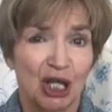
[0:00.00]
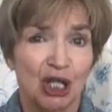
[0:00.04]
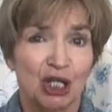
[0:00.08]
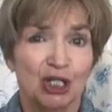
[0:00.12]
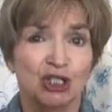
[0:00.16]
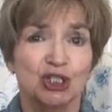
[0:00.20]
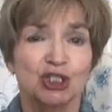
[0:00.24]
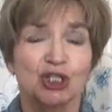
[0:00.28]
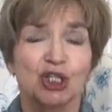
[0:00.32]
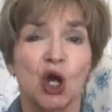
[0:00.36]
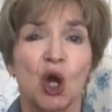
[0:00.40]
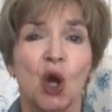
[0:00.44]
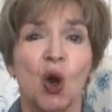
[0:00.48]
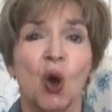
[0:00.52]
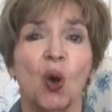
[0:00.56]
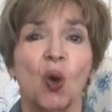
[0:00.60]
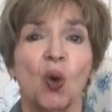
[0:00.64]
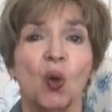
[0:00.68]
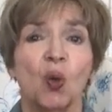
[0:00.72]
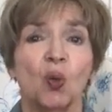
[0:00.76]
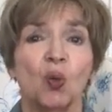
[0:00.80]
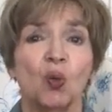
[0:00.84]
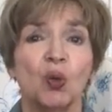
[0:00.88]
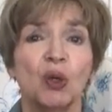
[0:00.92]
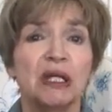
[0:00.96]

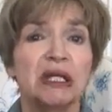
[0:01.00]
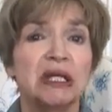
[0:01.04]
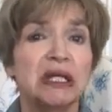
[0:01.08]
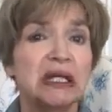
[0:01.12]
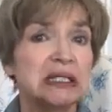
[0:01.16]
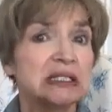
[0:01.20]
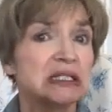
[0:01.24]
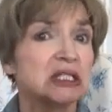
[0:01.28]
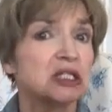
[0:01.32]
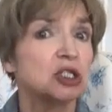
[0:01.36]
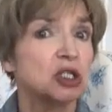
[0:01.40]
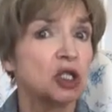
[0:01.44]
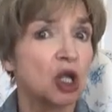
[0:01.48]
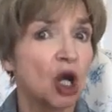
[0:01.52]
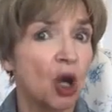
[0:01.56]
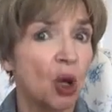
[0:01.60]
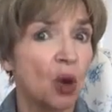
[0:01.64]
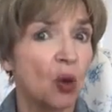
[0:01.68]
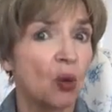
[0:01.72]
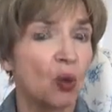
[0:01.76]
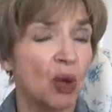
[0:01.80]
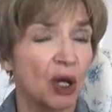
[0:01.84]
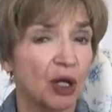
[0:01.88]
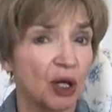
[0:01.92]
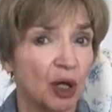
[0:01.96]
So we need to know
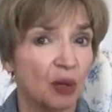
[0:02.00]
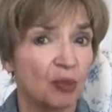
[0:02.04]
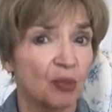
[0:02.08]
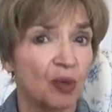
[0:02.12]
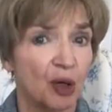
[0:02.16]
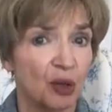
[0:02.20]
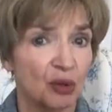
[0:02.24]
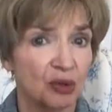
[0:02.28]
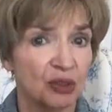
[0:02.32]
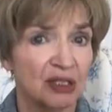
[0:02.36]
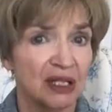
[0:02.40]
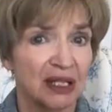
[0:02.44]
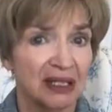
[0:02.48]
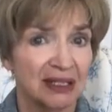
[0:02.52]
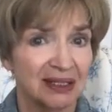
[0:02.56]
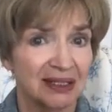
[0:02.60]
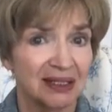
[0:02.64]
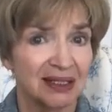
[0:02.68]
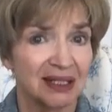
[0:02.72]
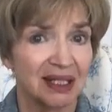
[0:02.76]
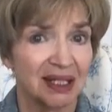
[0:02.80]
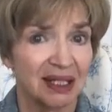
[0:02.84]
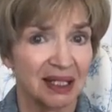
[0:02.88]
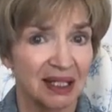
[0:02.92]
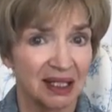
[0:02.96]
what our bone
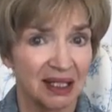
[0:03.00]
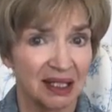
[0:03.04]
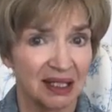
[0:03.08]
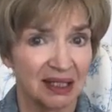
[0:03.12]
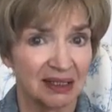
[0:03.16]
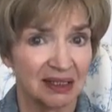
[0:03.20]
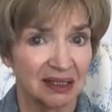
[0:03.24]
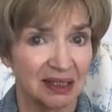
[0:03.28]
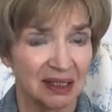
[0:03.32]
density is.